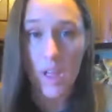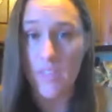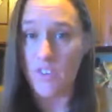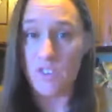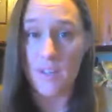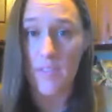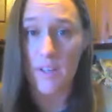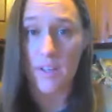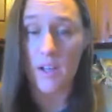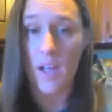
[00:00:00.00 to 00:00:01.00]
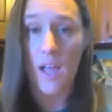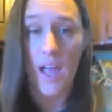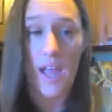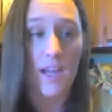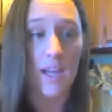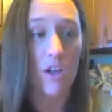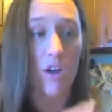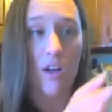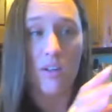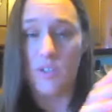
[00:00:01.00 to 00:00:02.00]
and there's nothing hanging
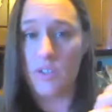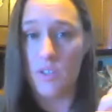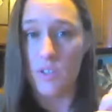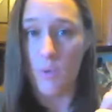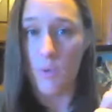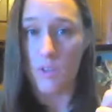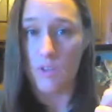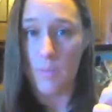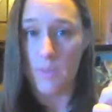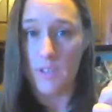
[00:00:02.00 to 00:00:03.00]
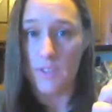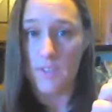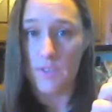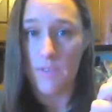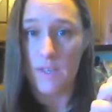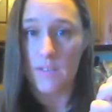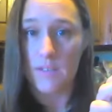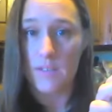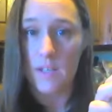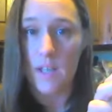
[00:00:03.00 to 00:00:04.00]
on to the water droplet at the surface.
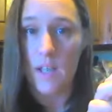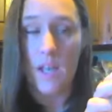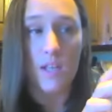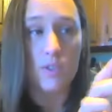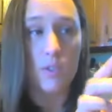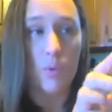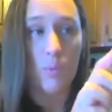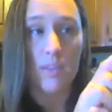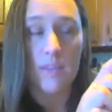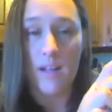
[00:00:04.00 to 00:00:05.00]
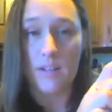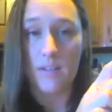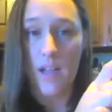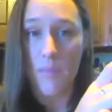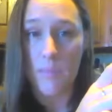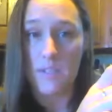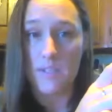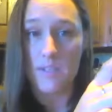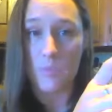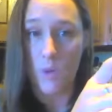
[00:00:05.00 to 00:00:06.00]
And so what that happens,
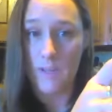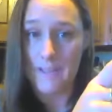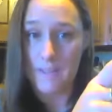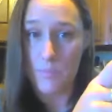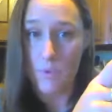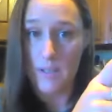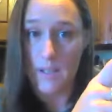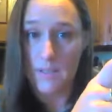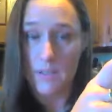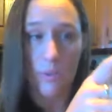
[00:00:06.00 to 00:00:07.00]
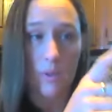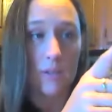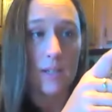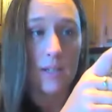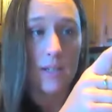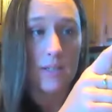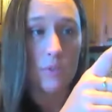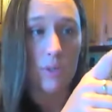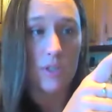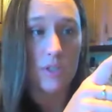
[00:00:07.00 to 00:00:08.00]
since water is more dense than oil, it's
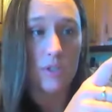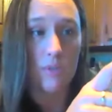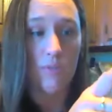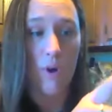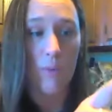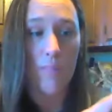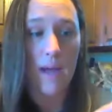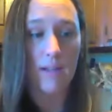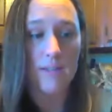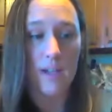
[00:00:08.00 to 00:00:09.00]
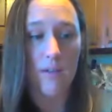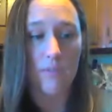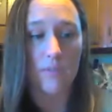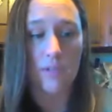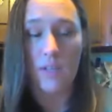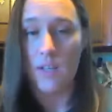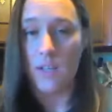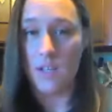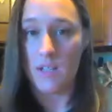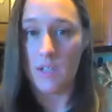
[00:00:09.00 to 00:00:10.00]
going to fall back down
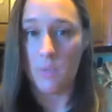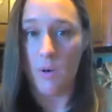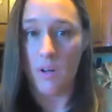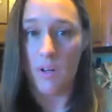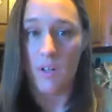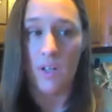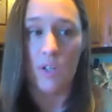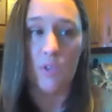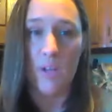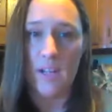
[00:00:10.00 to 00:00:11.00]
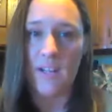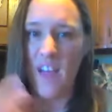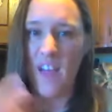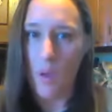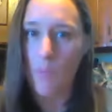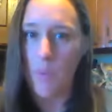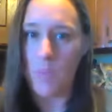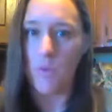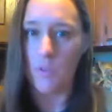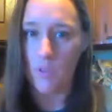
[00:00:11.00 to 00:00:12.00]
into the water, creating that
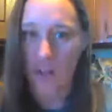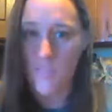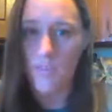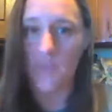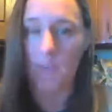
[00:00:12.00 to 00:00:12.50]
bubble lava